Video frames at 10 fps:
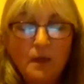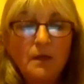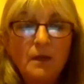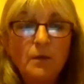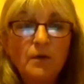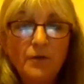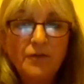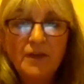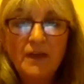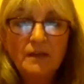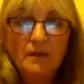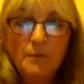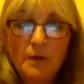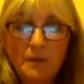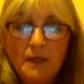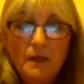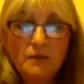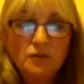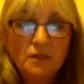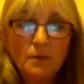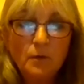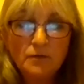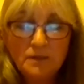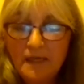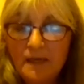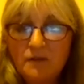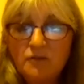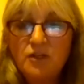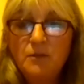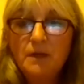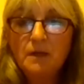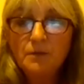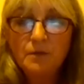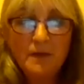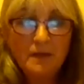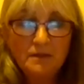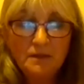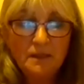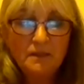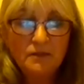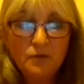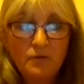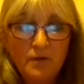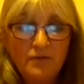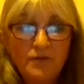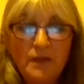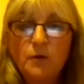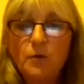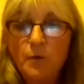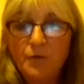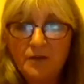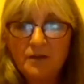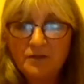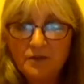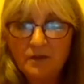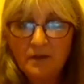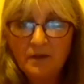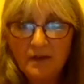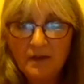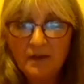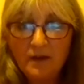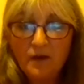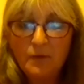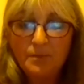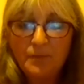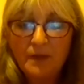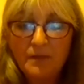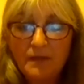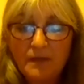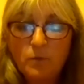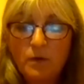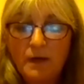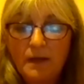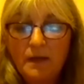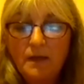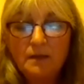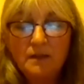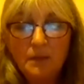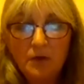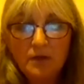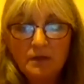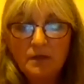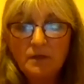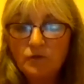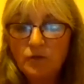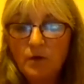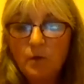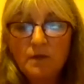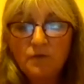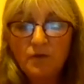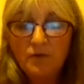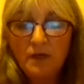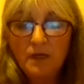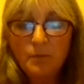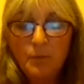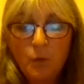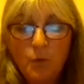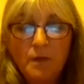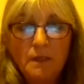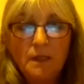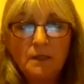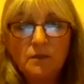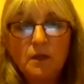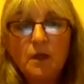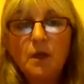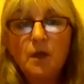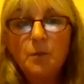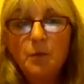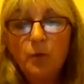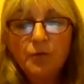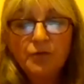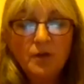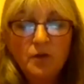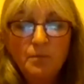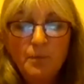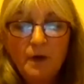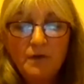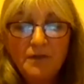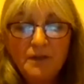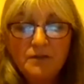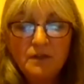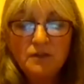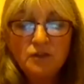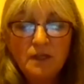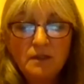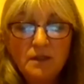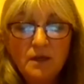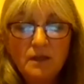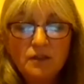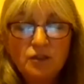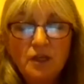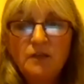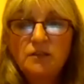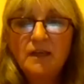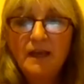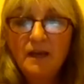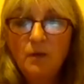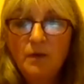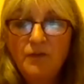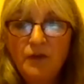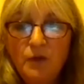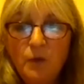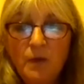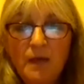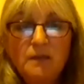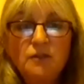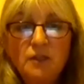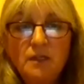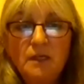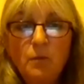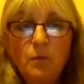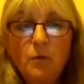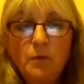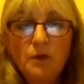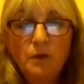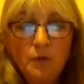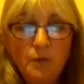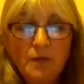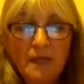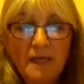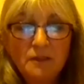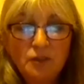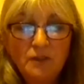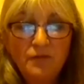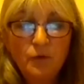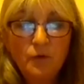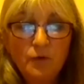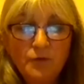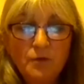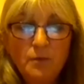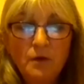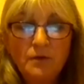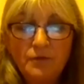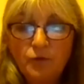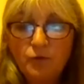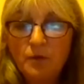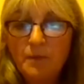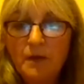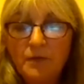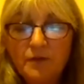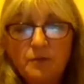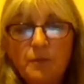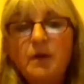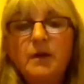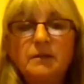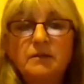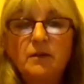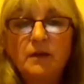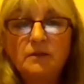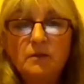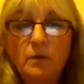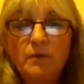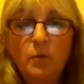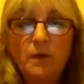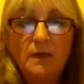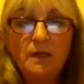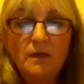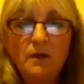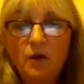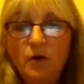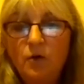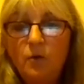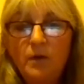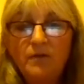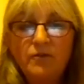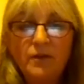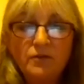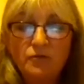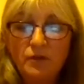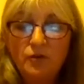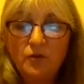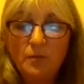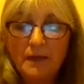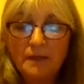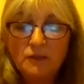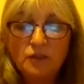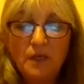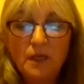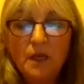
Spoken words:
Now, we're not saying that public ownership or state ownership becomes the panacea to solve everything. Of course it doesn't, and that's why the democratic control is very important in this. But also part of this agenda is changing how we view energy and what we use energy for. So we often talk about the supply side, so whether we need coal, whether it's renewable energy.